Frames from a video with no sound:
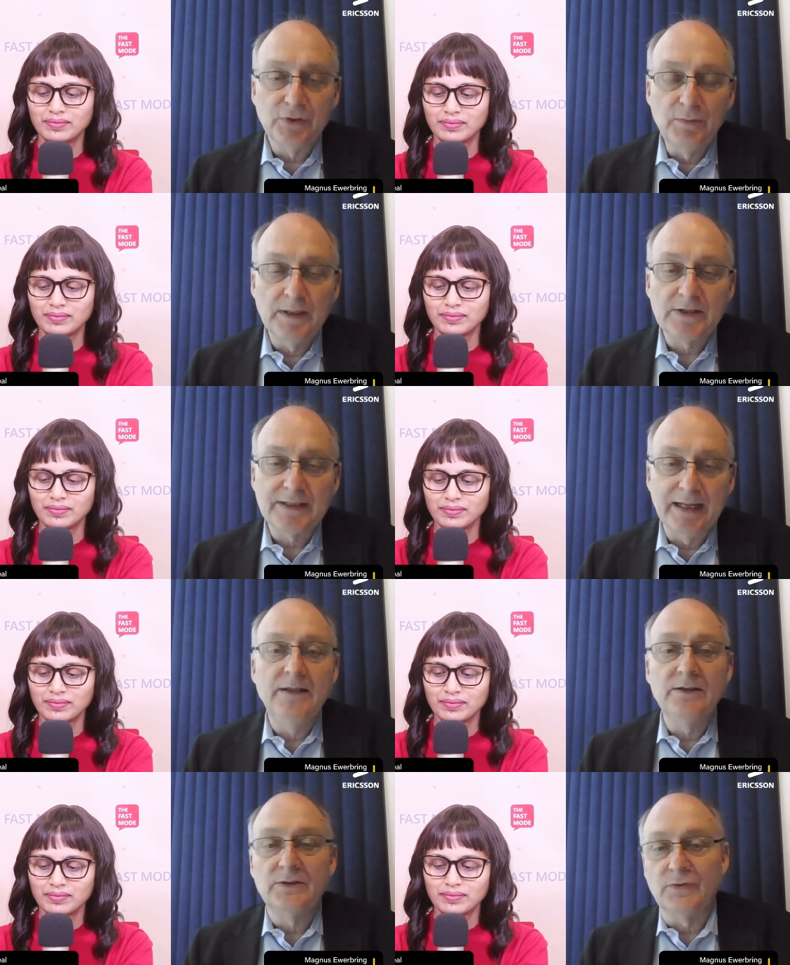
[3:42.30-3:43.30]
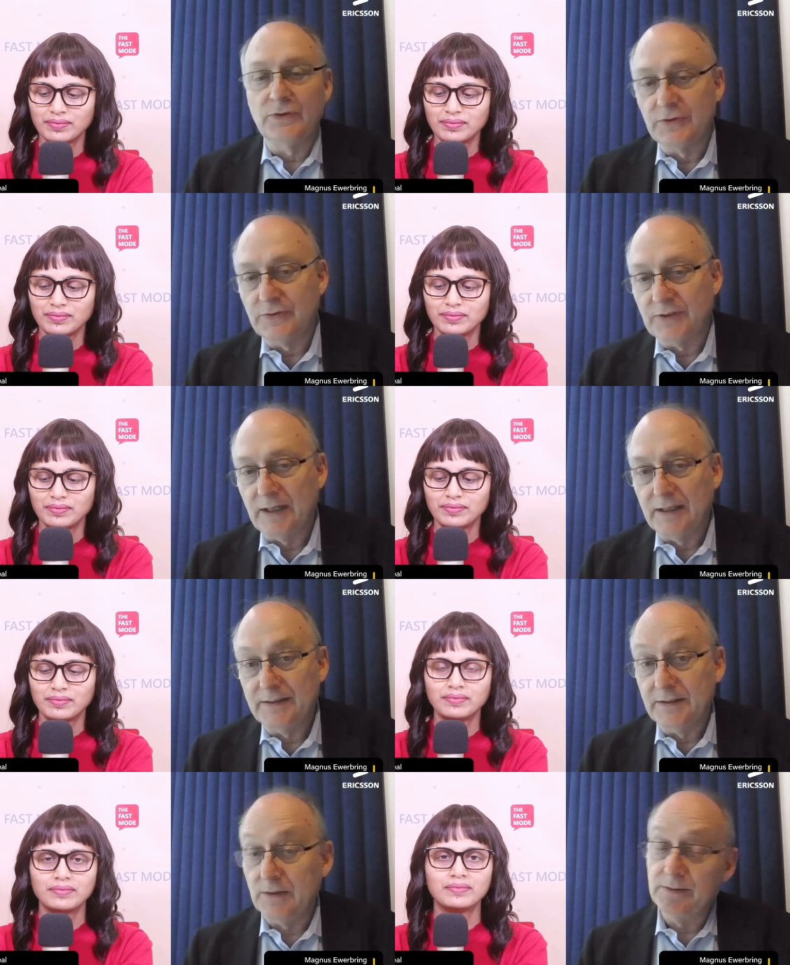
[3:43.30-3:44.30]
Speaker 1: so much gains for
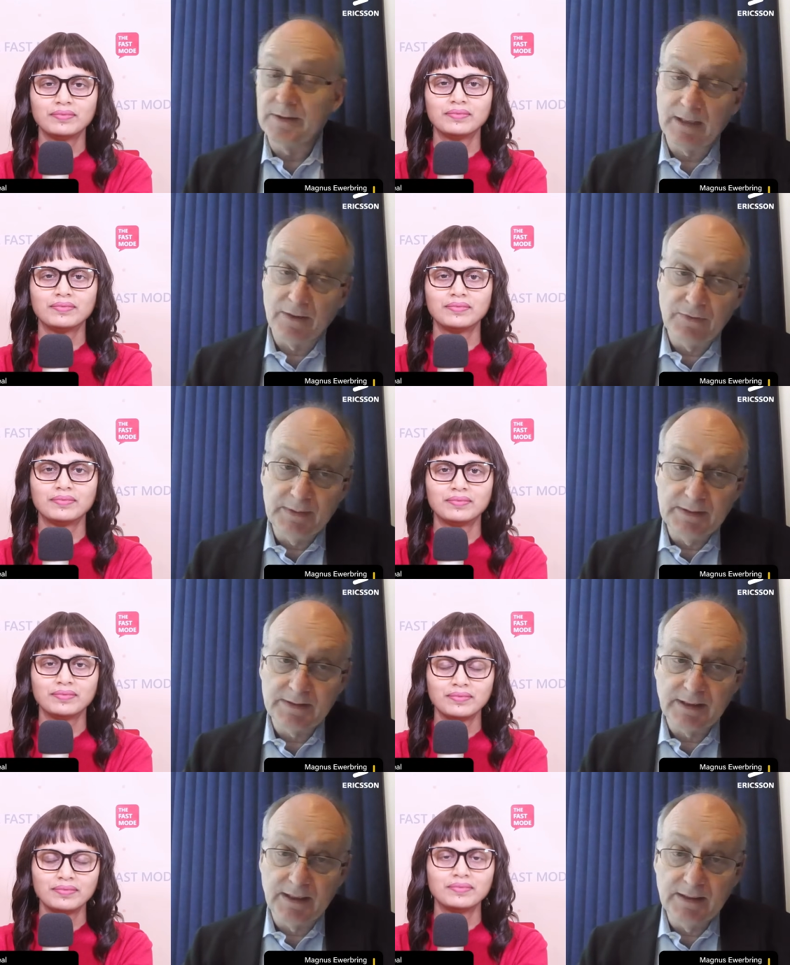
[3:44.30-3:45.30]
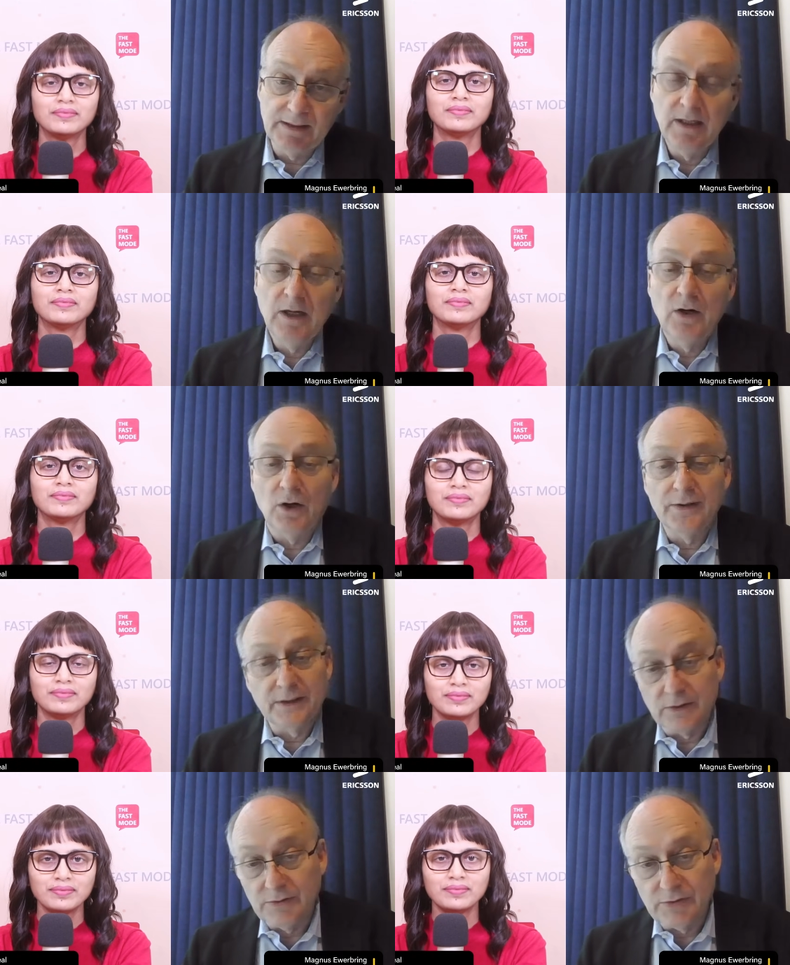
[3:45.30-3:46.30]
society on the government side, on a
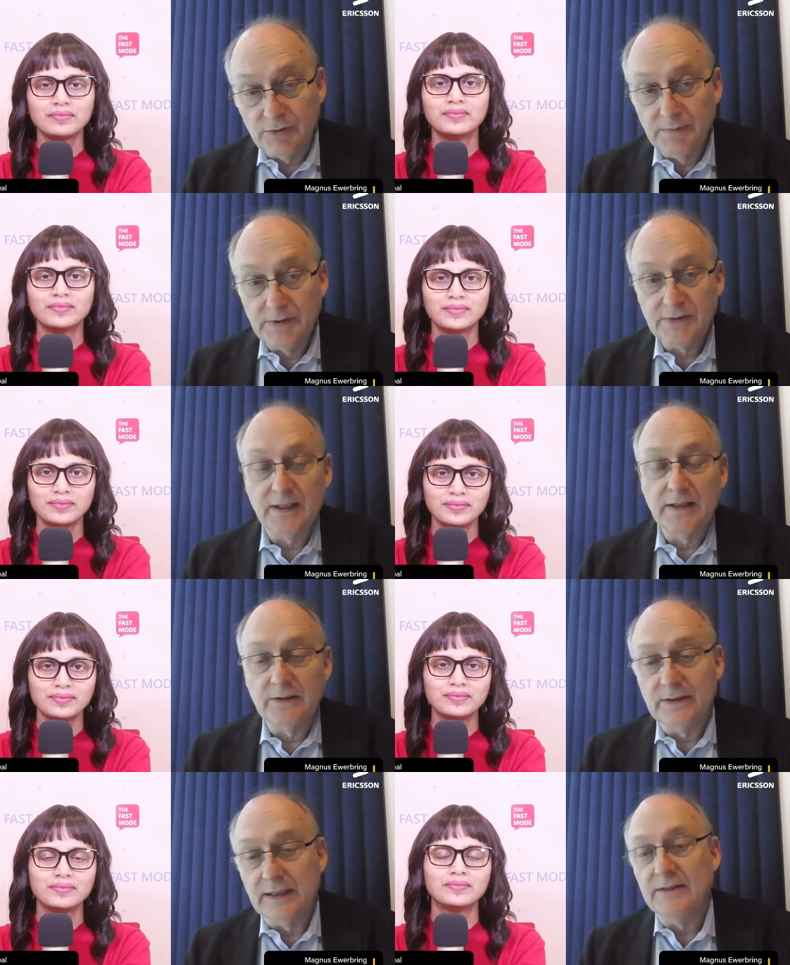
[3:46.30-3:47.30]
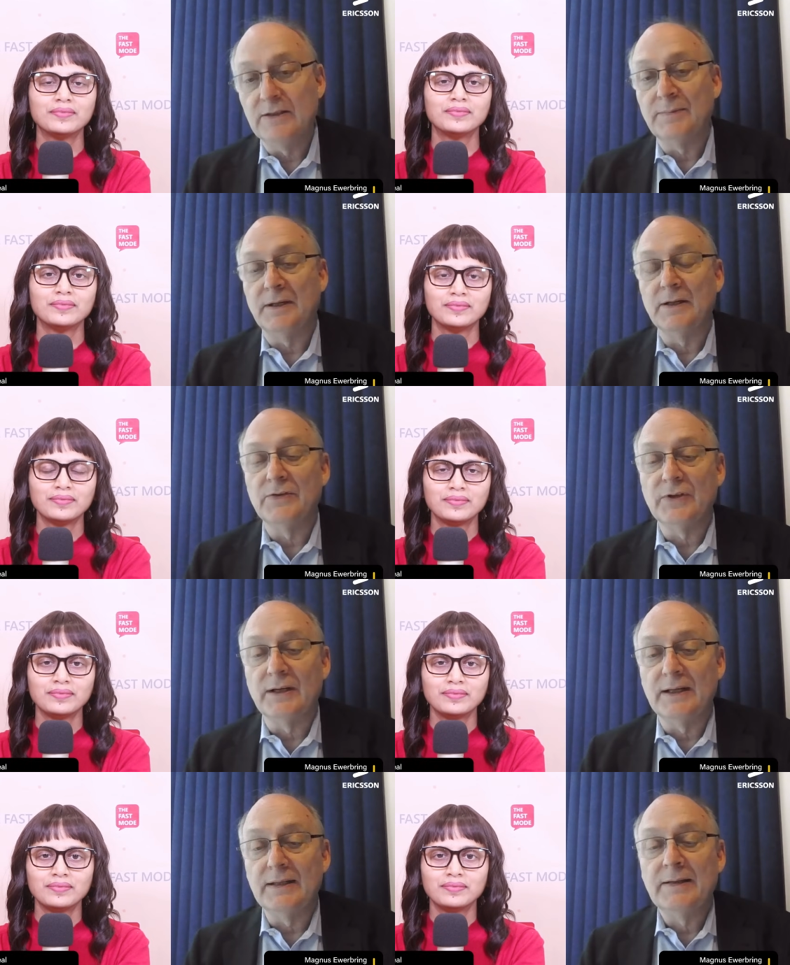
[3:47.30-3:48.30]
consumer side, on enterprise
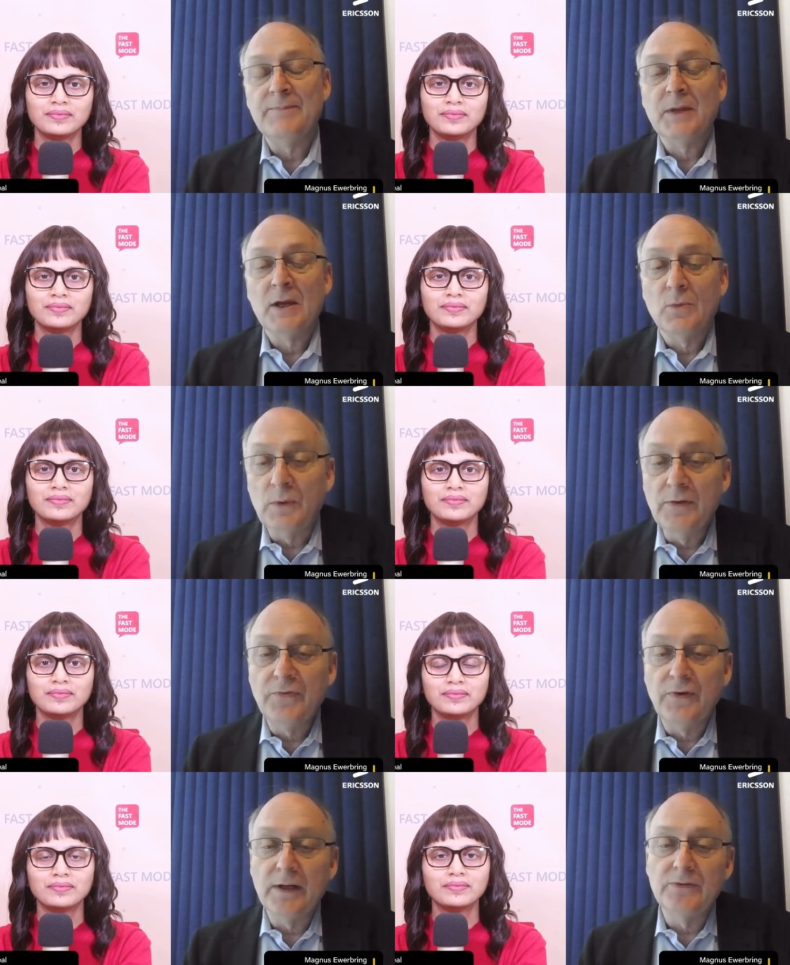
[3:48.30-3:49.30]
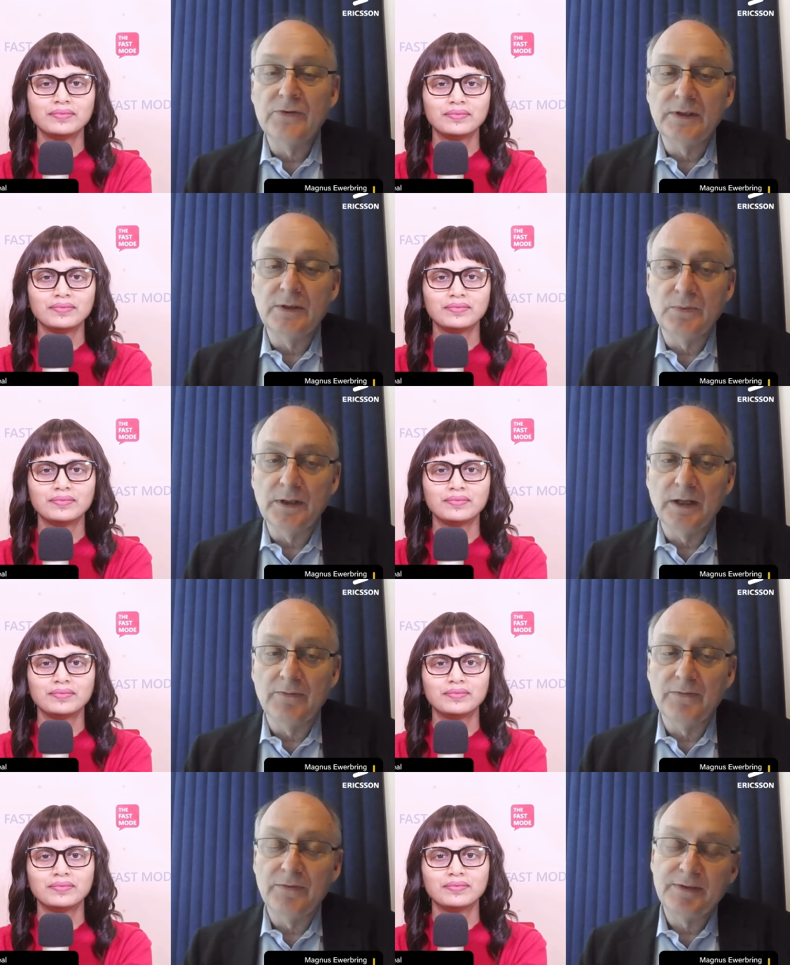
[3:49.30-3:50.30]
side. With 5G, we
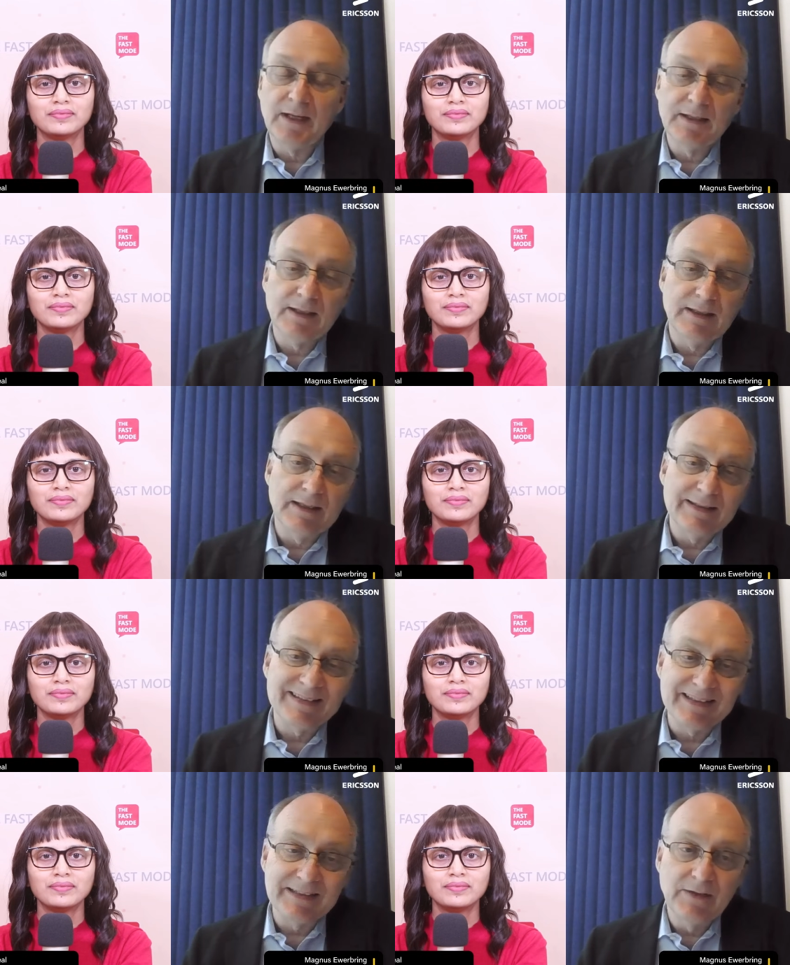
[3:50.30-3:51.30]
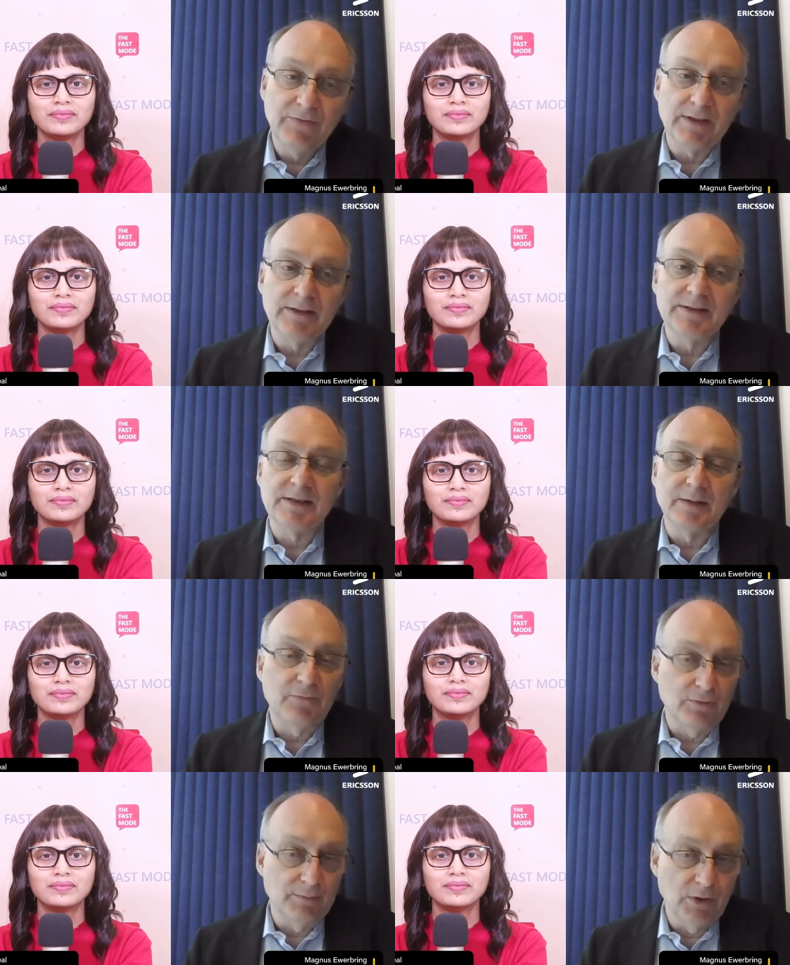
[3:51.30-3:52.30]
are taking a significant step
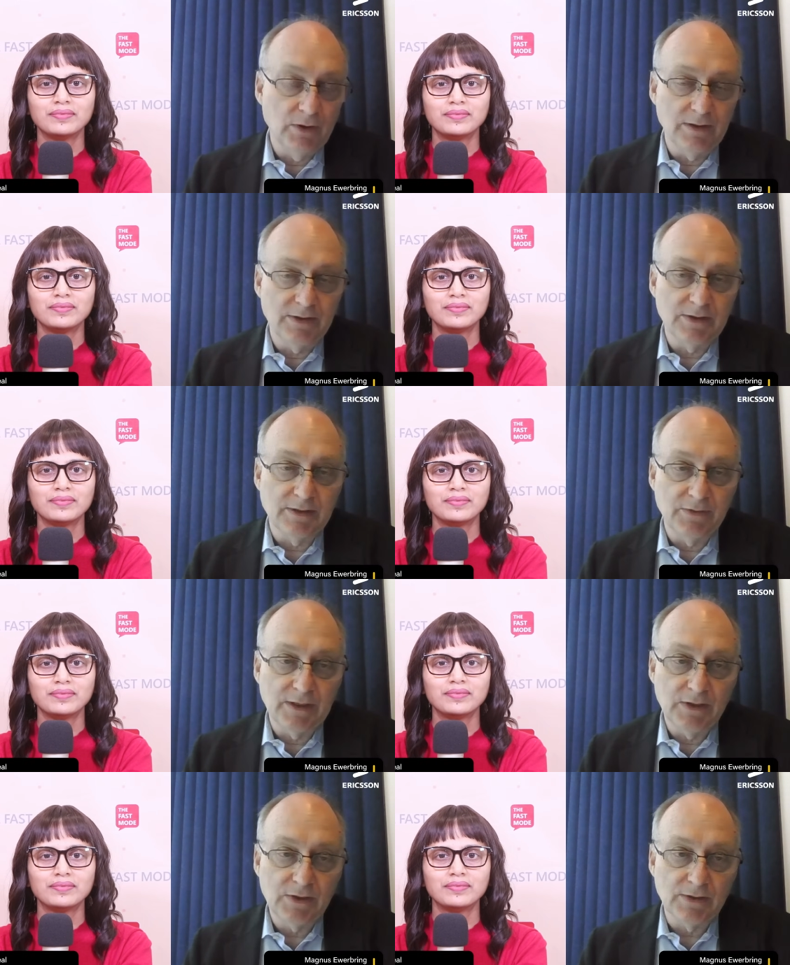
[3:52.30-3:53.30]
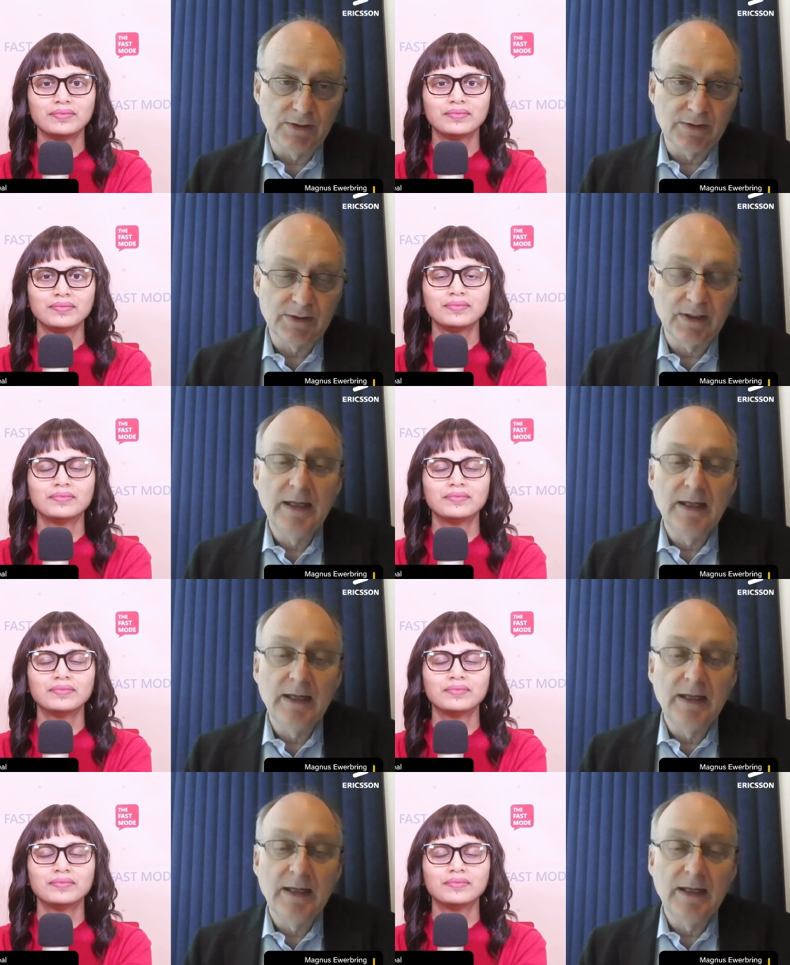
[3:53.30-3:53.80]
from earlier generations.